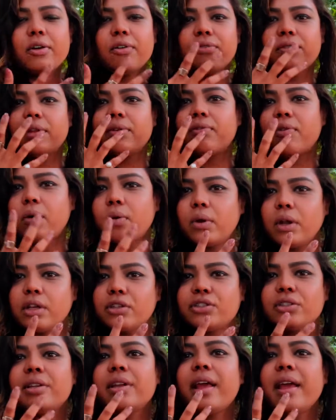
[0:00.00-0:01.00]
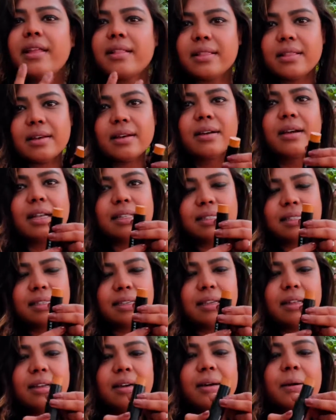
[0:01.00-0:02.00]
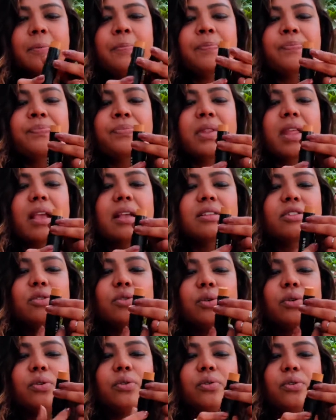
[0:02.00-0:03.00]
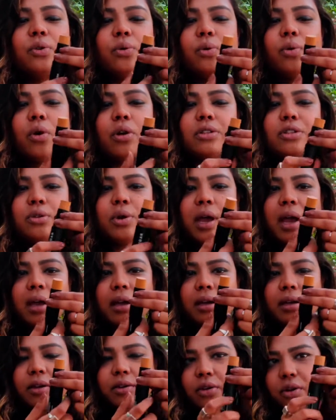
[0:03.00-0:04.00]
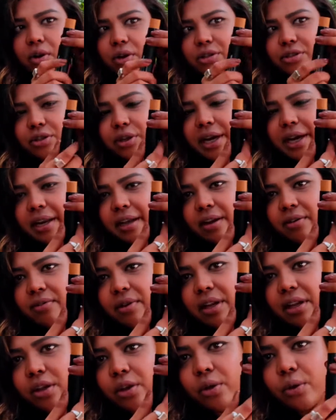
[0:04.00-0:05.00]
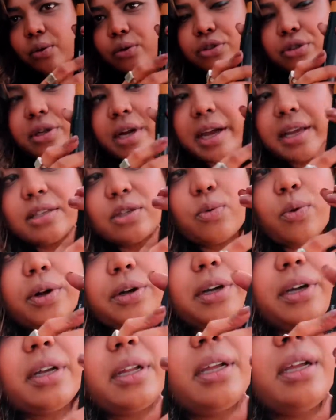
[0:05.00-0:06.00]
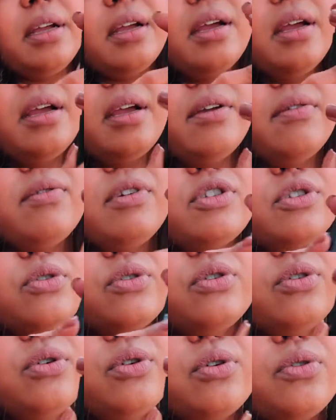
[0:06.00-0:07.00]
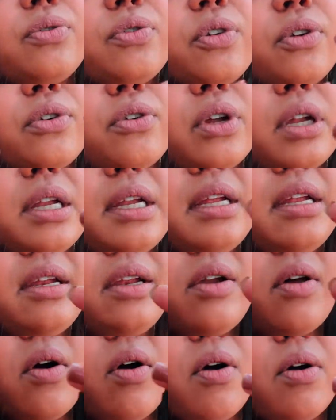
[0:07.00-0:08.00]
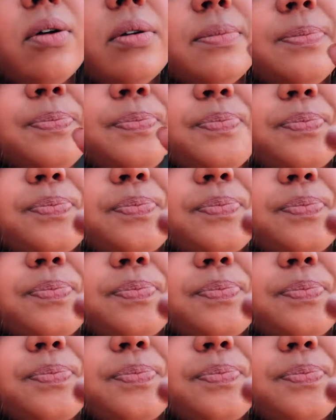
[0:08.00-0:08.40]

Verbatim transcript: of the foundation and the concealer. So you're also getting a very huge nice quantity, which could go for really long,